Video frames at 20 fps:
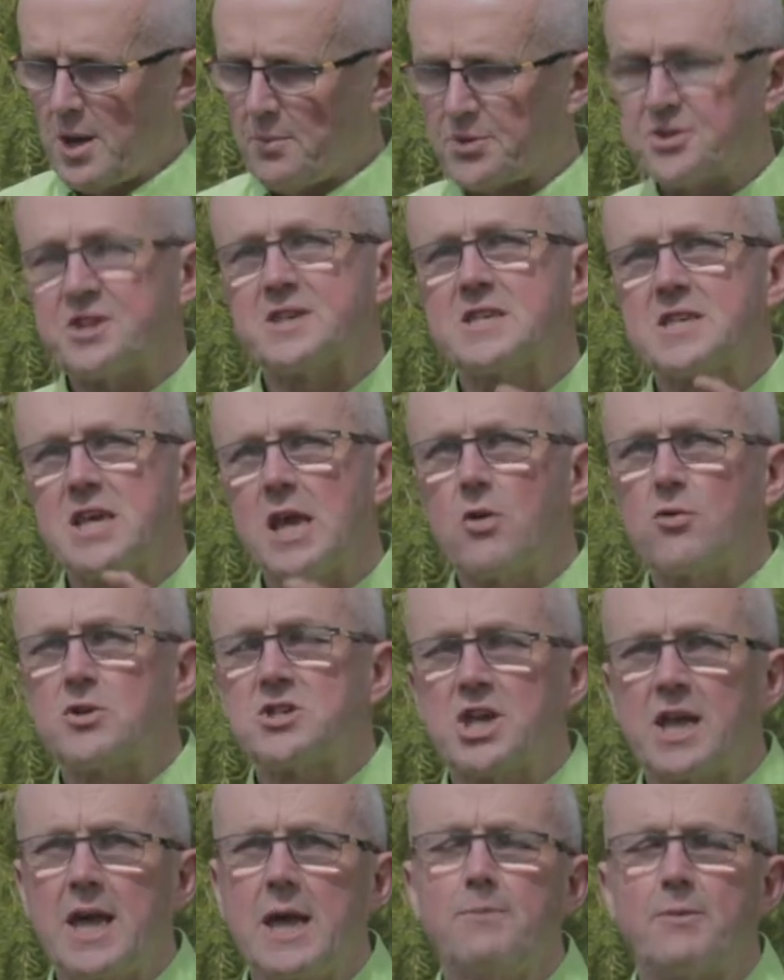But the secret
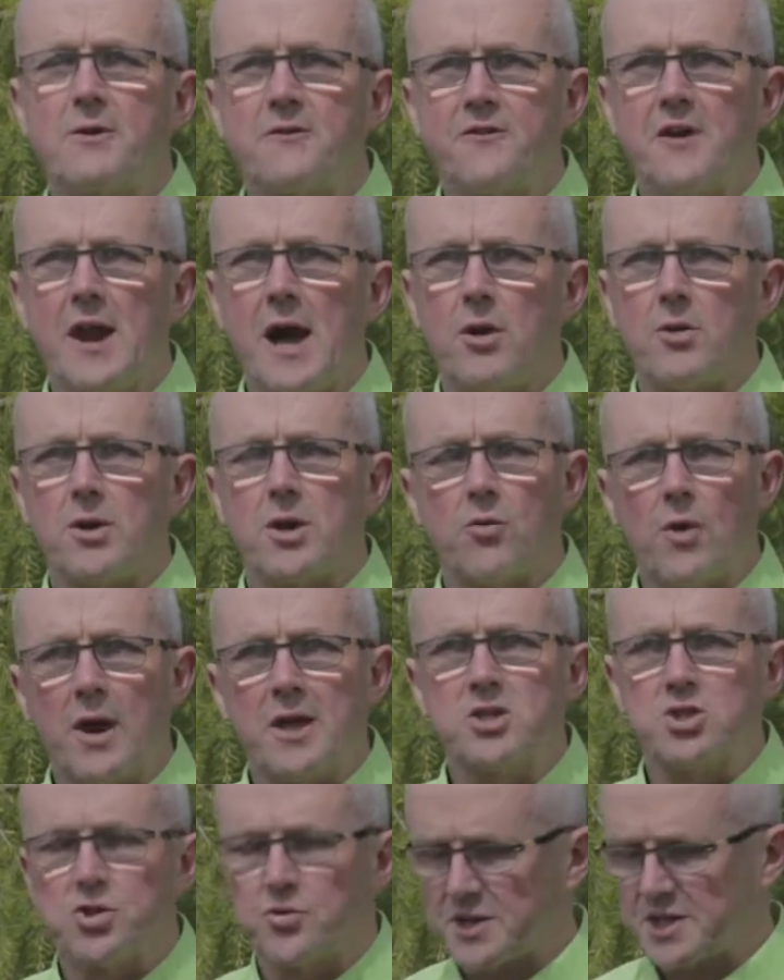to keep it flowering
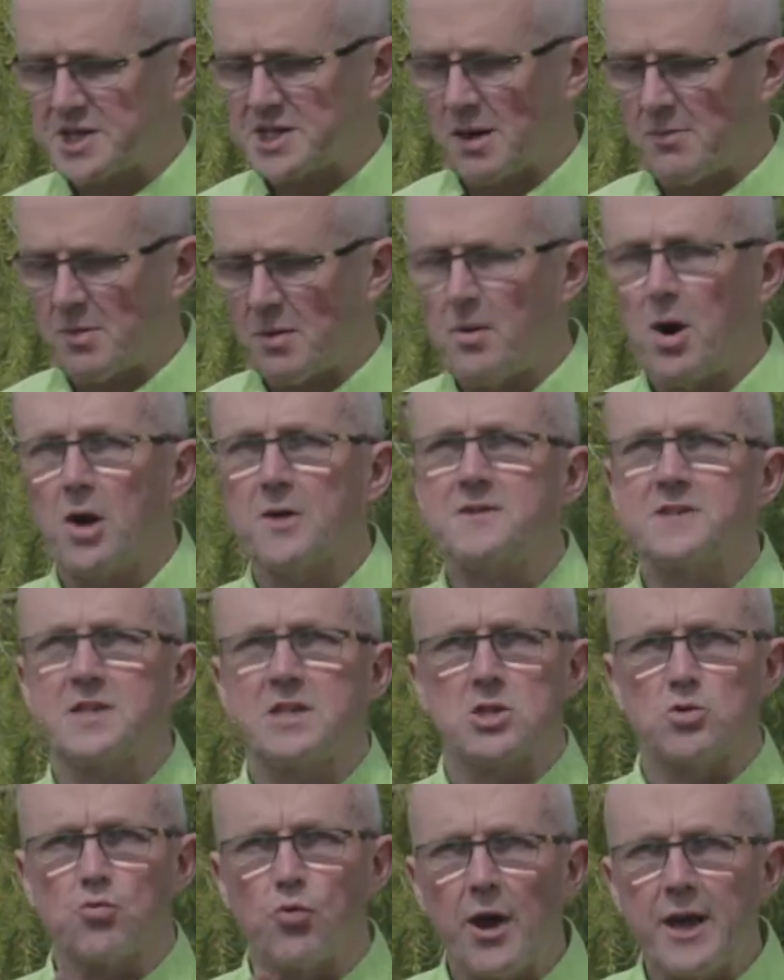right through the summer months
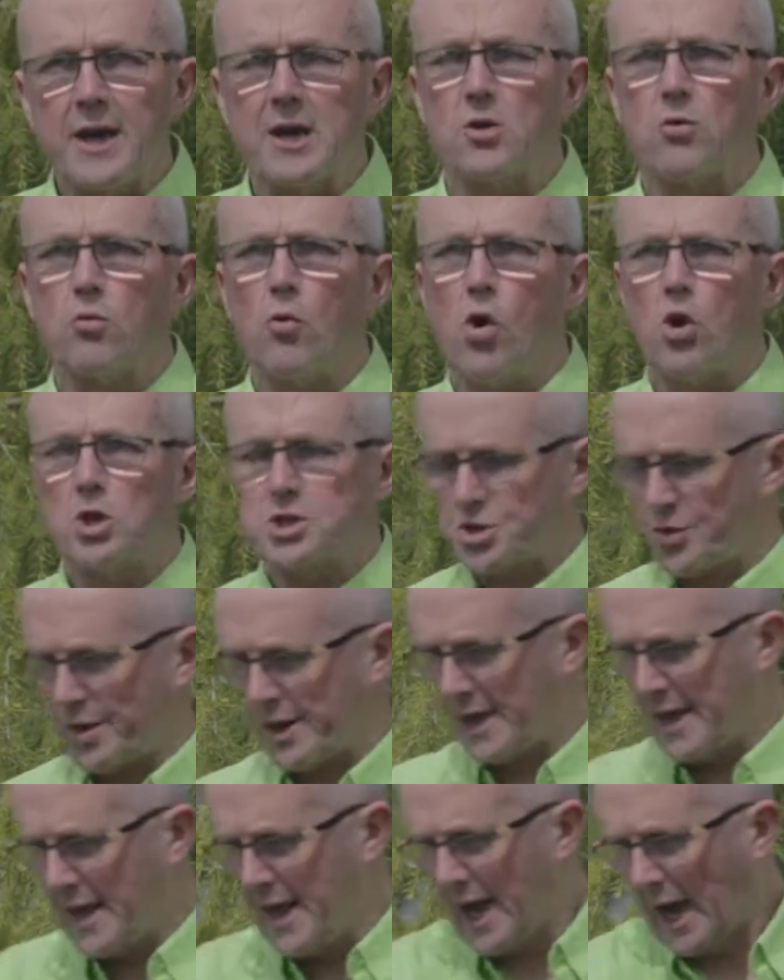is regular
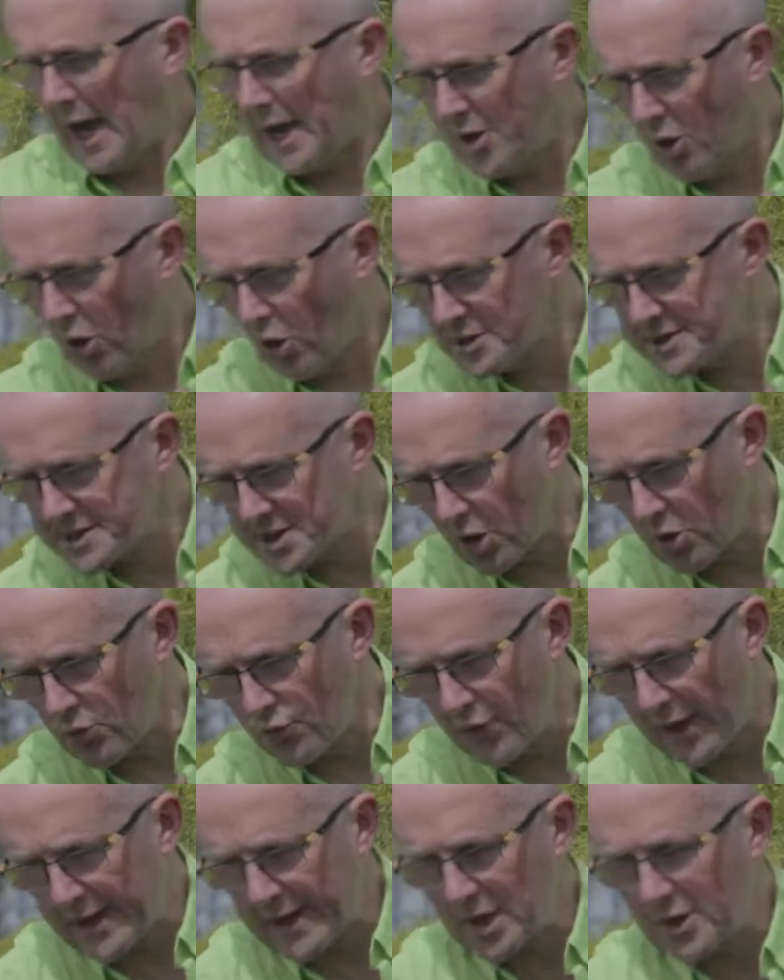watering and also
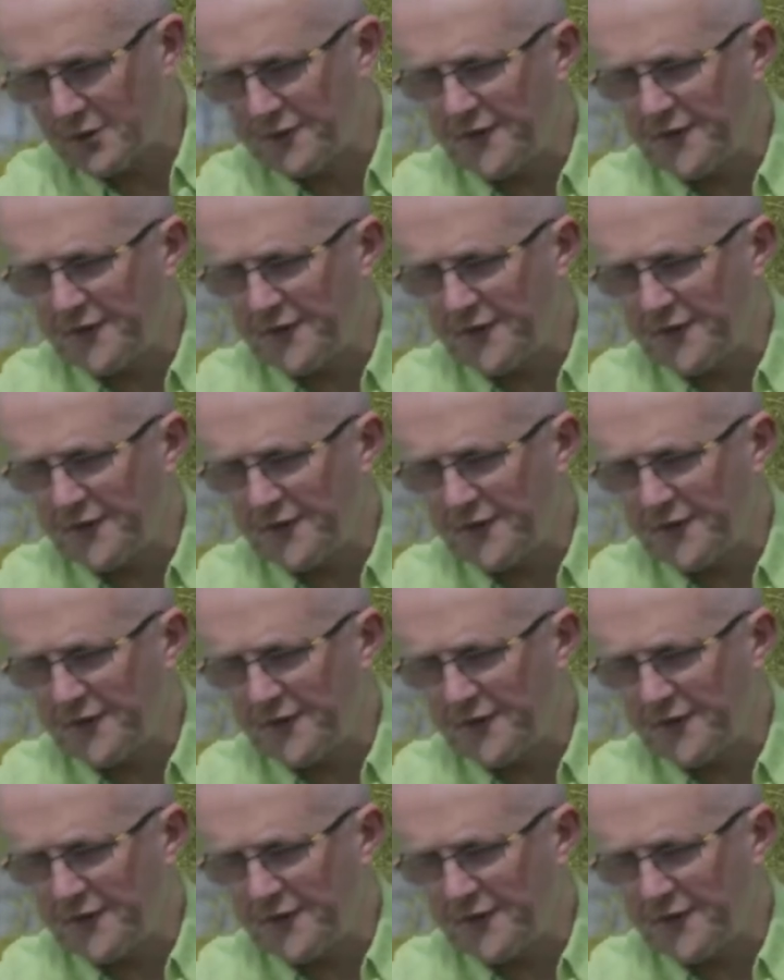regular